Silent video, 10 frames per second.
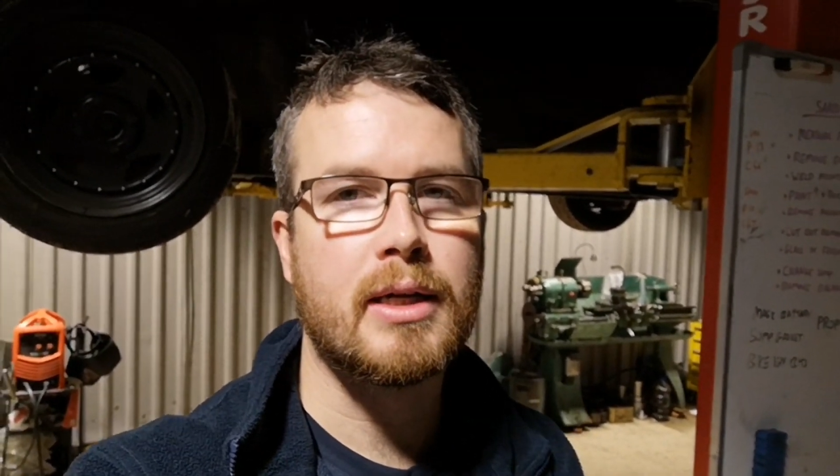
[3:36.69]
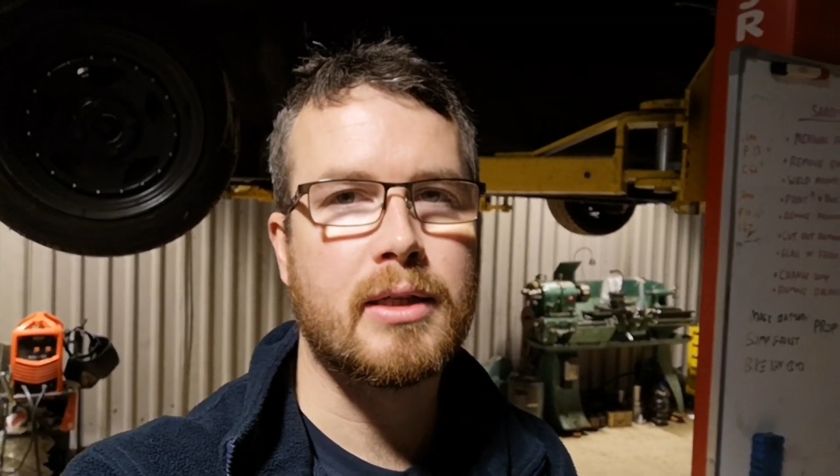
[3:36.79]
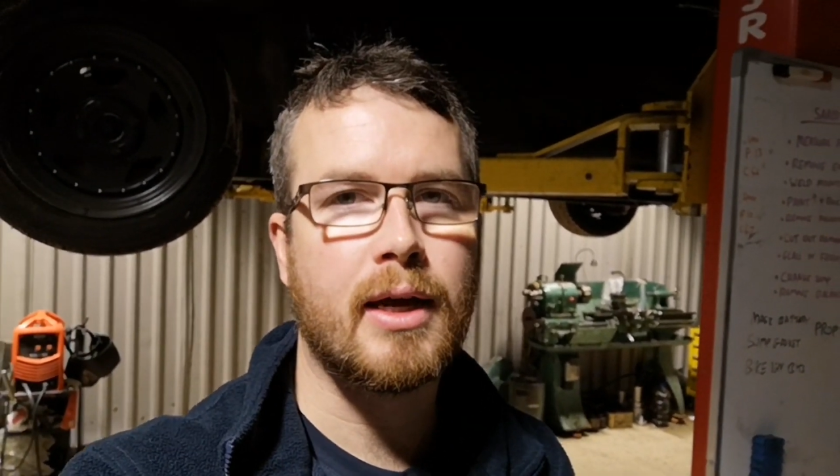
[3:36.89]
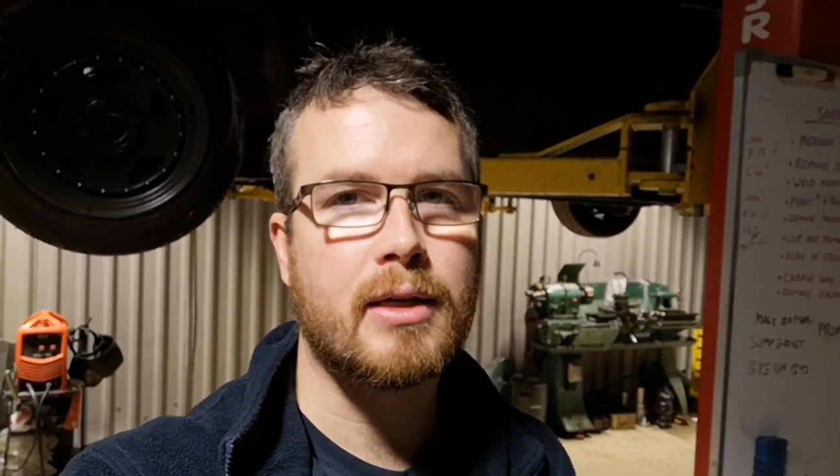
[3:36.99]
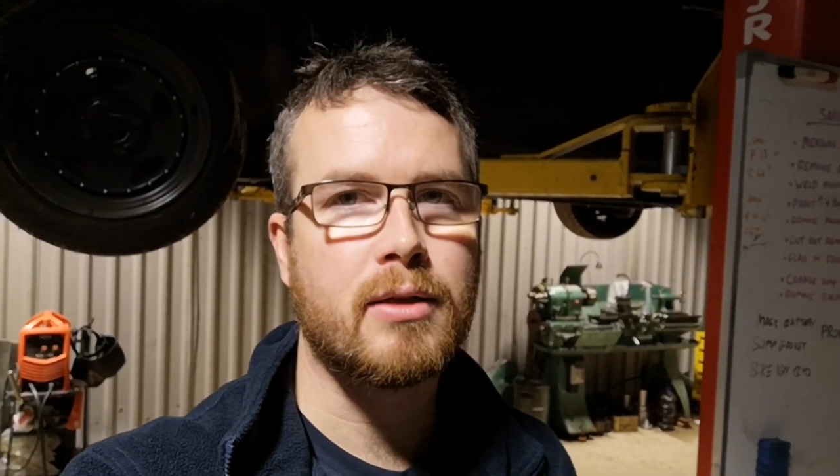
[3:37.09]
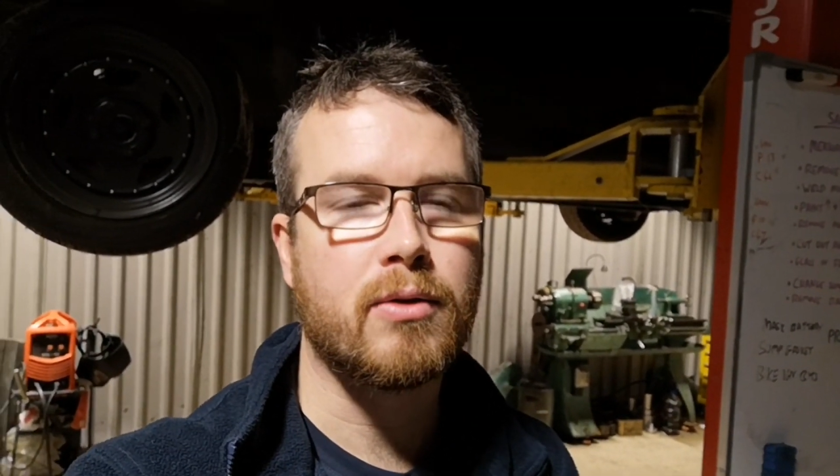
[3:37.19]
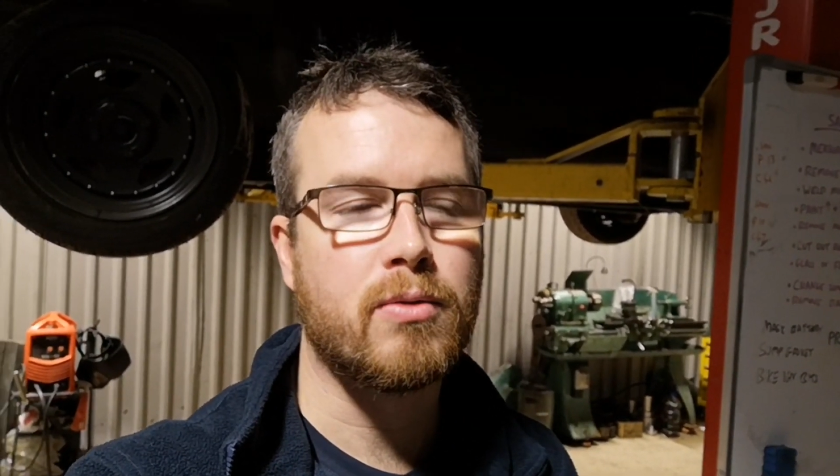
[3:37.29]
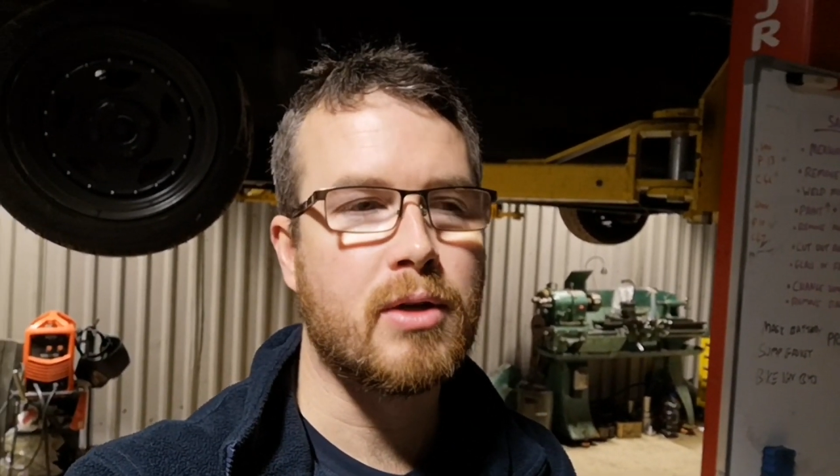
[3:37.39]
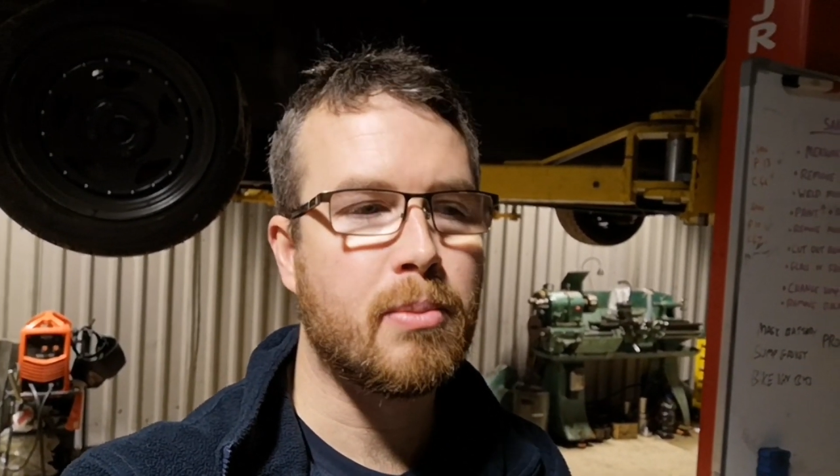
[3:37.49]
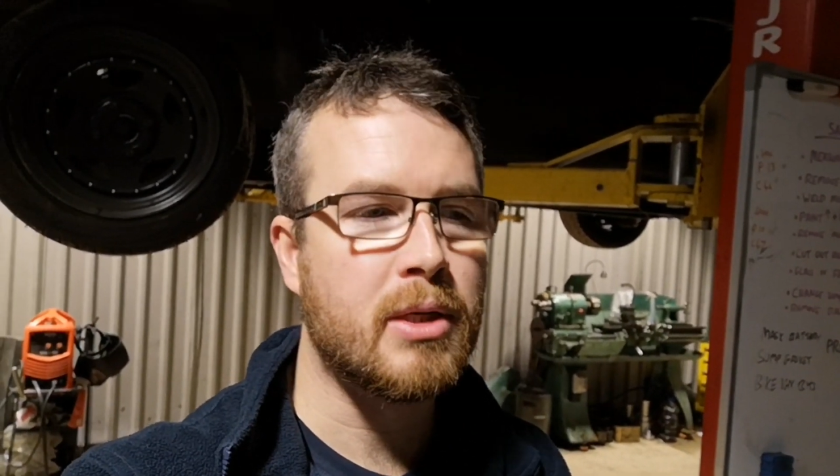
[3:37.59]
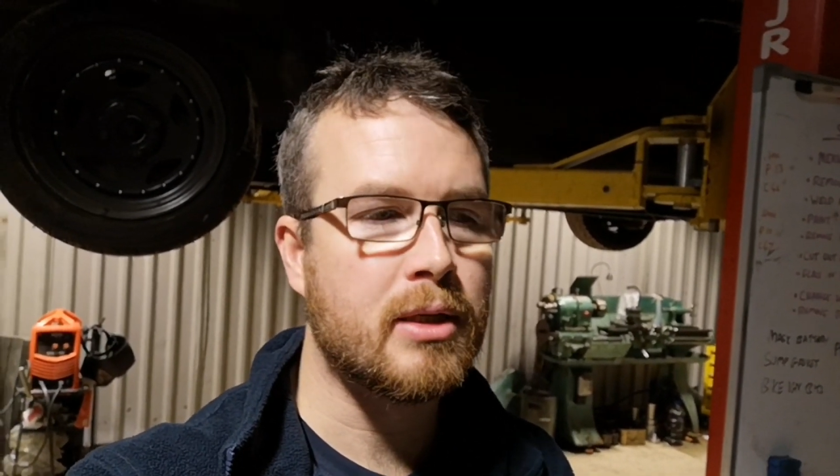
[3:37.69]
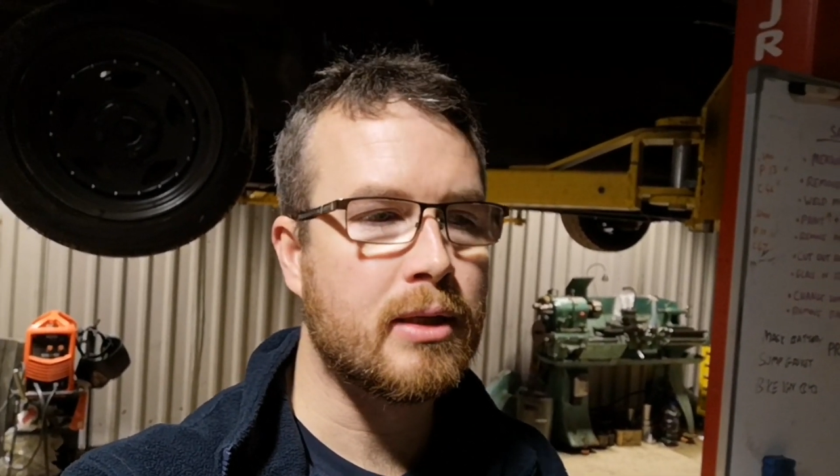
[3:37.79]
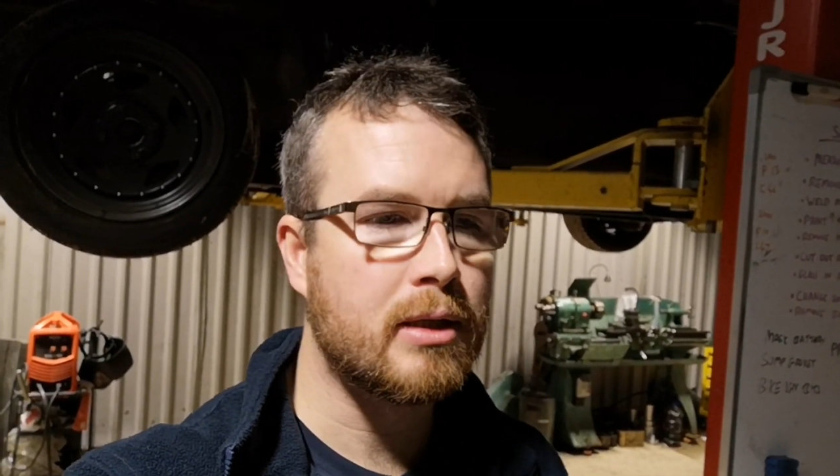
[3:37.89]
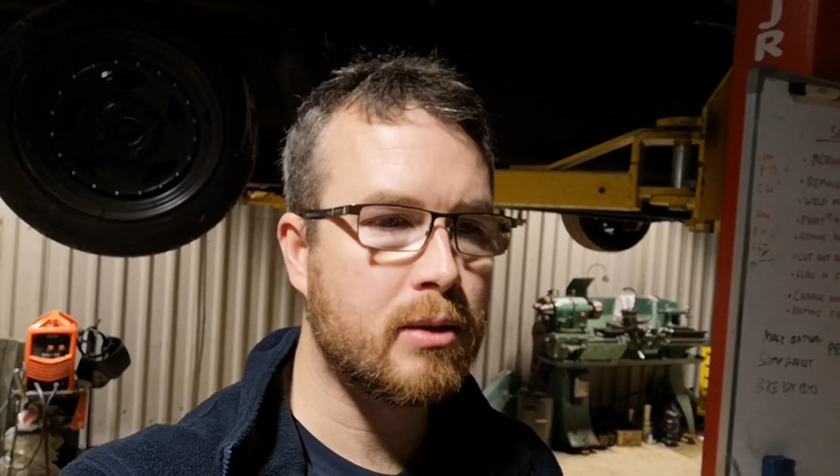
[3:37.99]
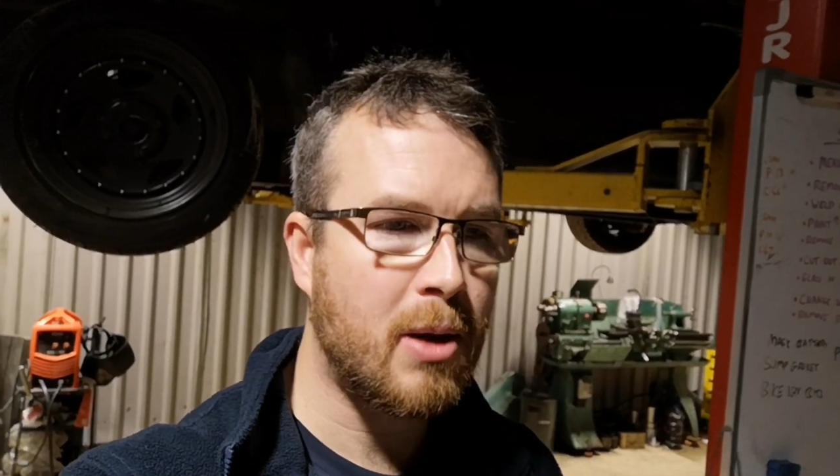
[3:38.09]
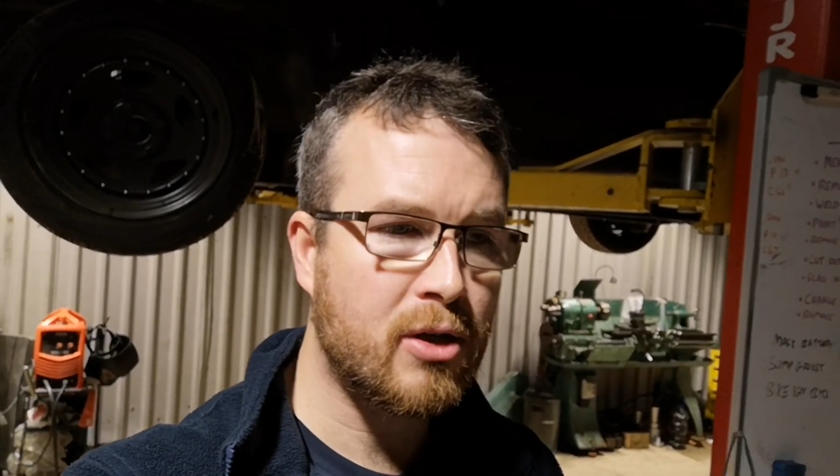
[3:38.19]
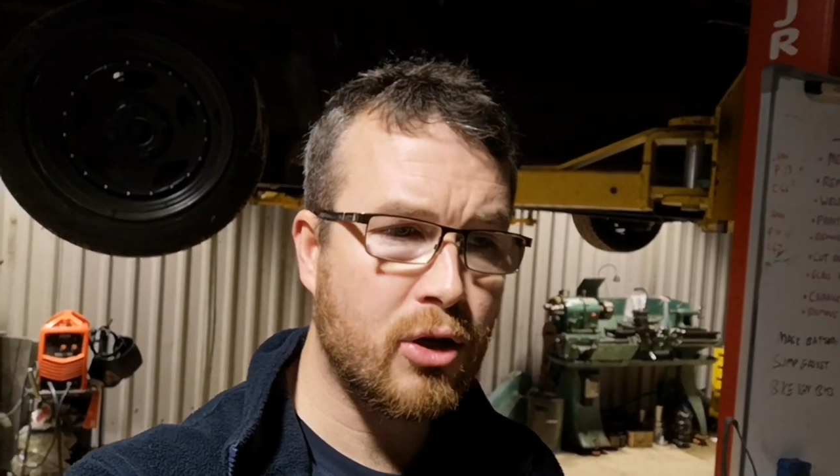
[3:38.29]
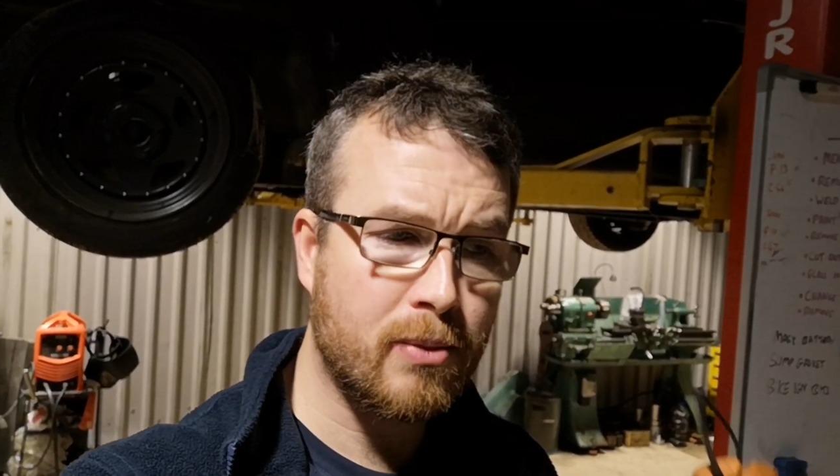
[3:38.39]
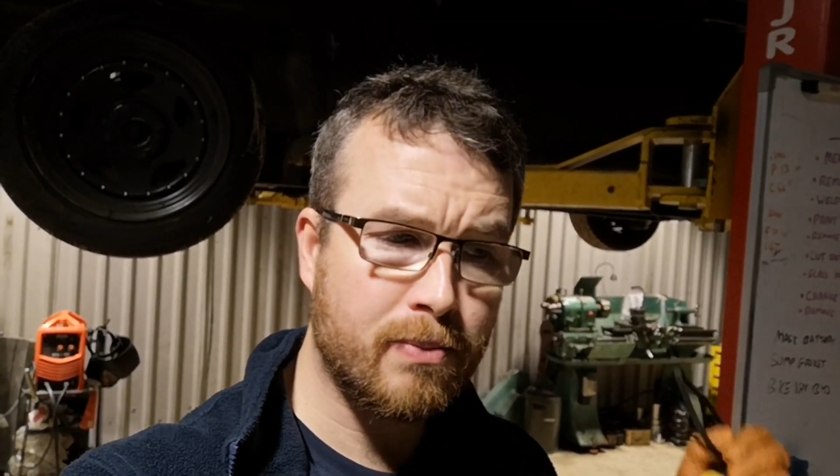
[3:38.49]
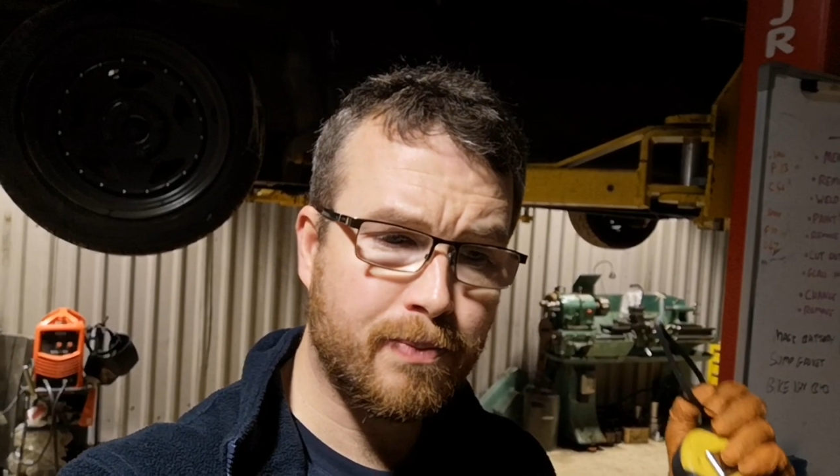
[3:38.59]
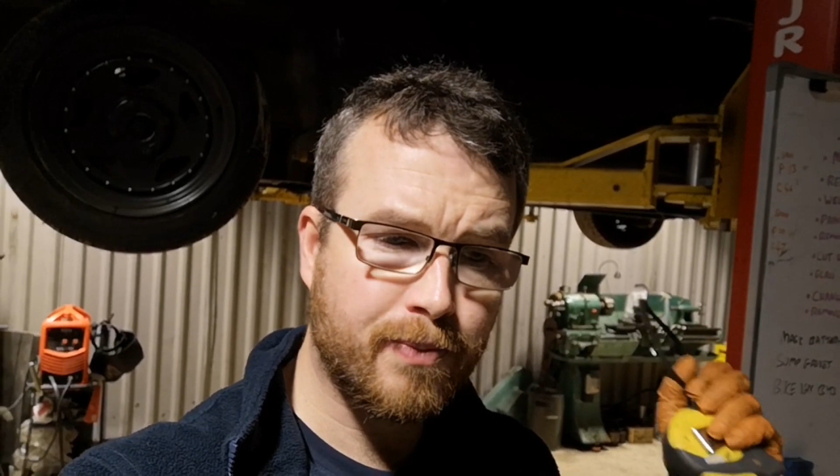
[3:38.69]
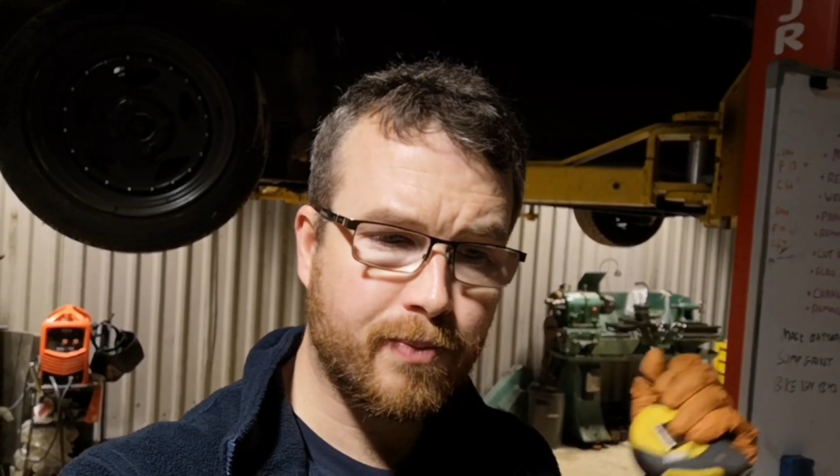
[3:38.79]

as the axle goes up into the suspension.